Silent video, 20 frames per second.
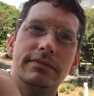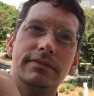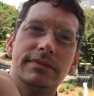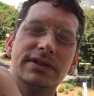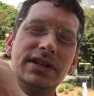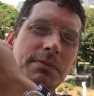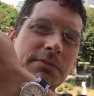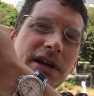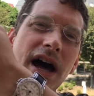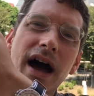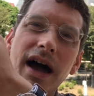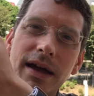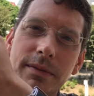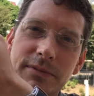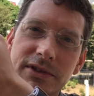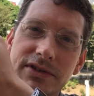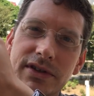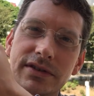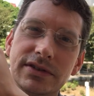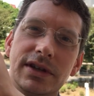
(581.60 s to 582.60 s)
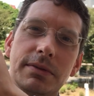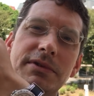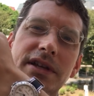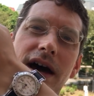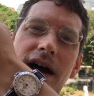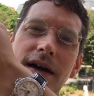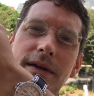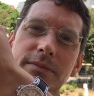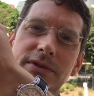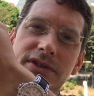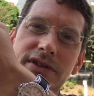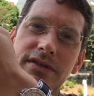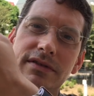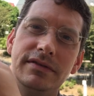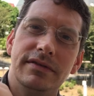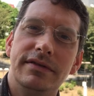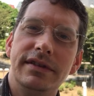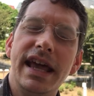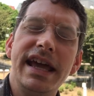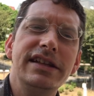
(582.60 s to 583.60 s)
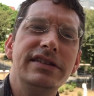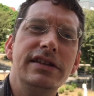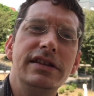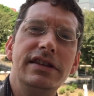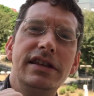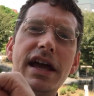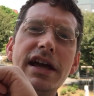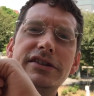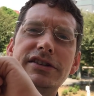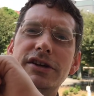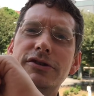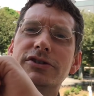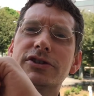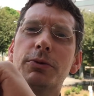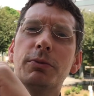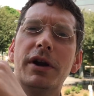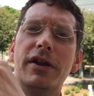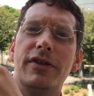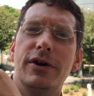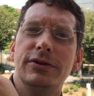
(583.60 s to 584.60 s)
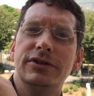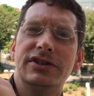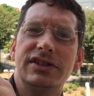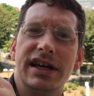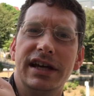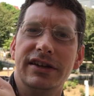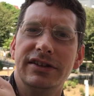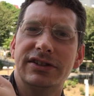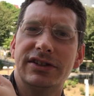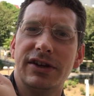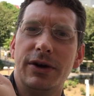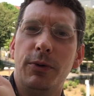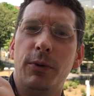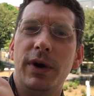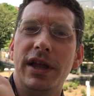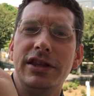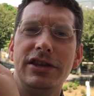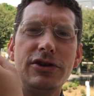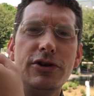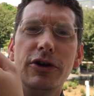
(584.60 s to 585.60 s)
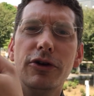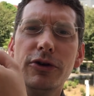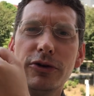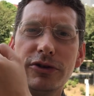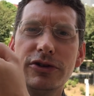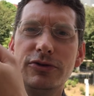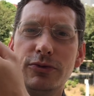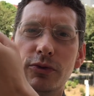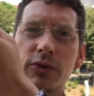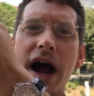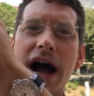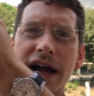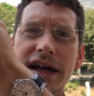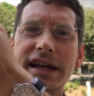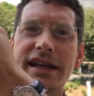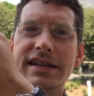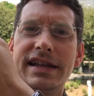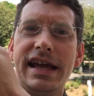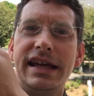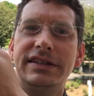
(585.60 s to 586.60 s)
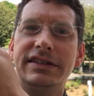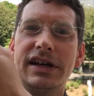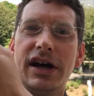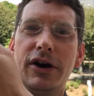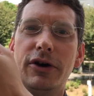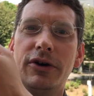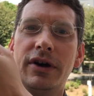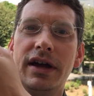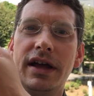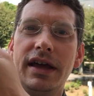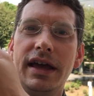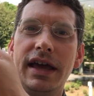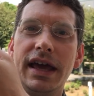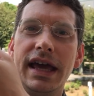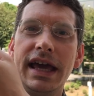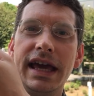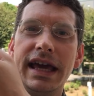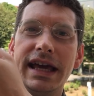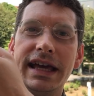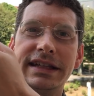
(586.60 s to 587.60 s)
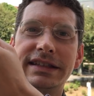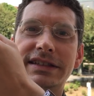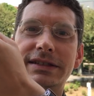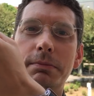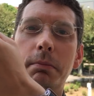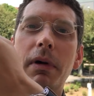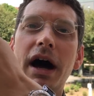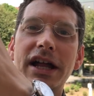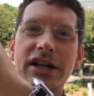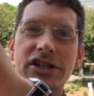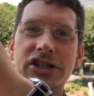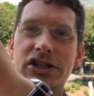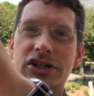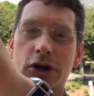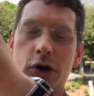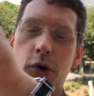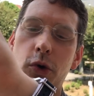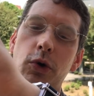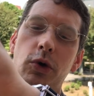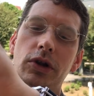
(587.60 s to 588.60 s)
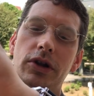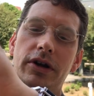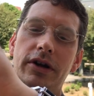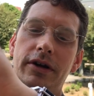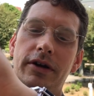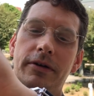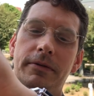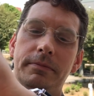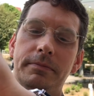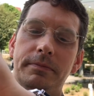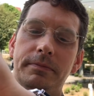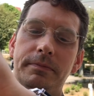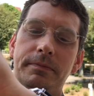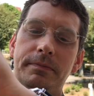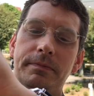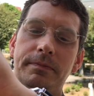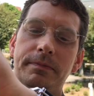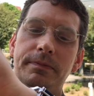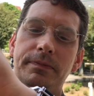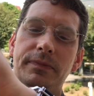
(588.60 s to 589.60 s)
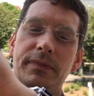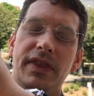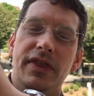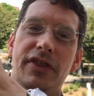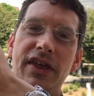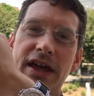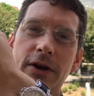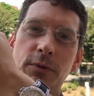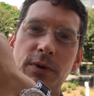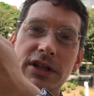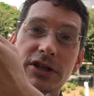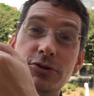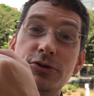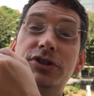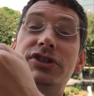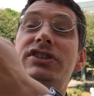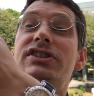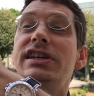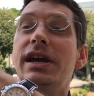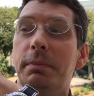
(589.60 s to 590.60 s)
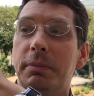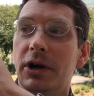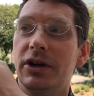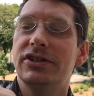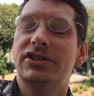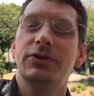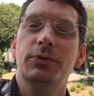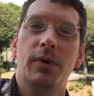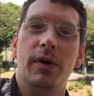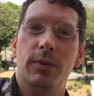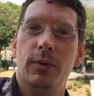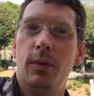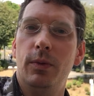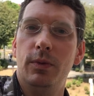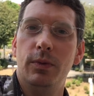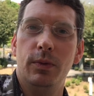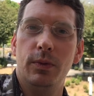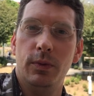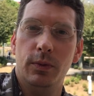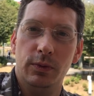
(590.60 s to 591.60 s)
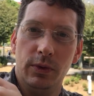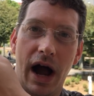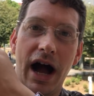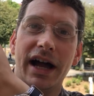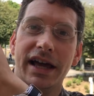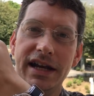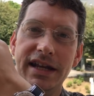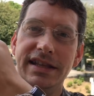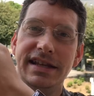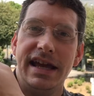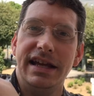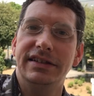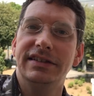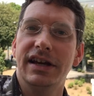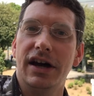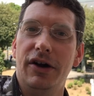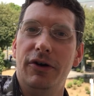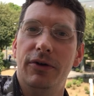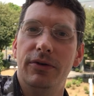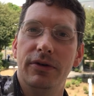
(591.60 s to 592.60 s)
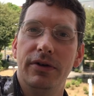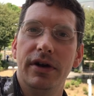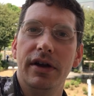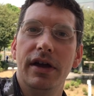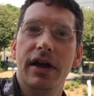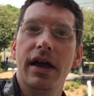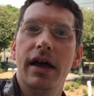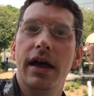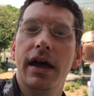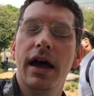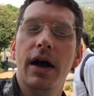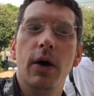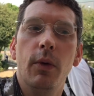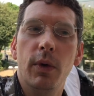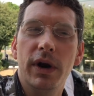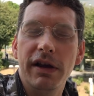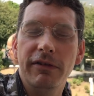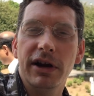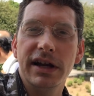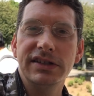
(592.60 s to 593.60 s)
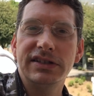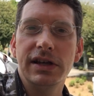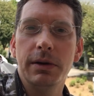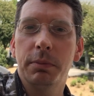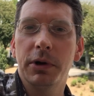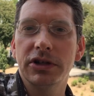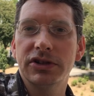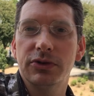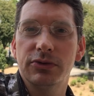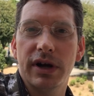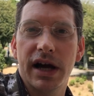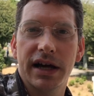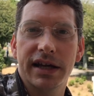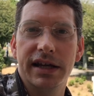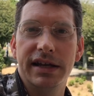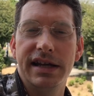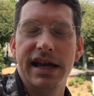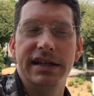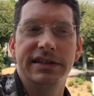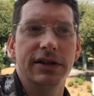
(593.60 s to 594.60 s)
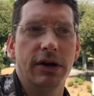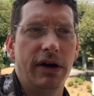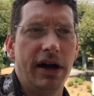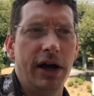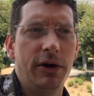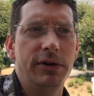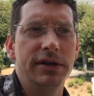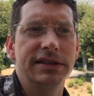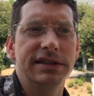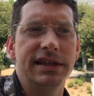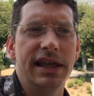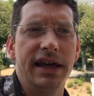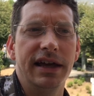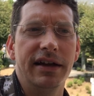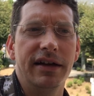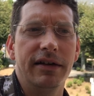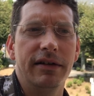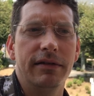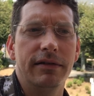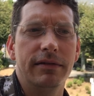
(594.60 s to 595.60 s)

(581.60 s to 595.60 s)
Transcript: sometimes, sometimes. Na NATOs are one of those things. When you're rocking a NATO, it's much cooler than when you see a person rocking a NATO whenever I see a person rocking a NATO, I always think,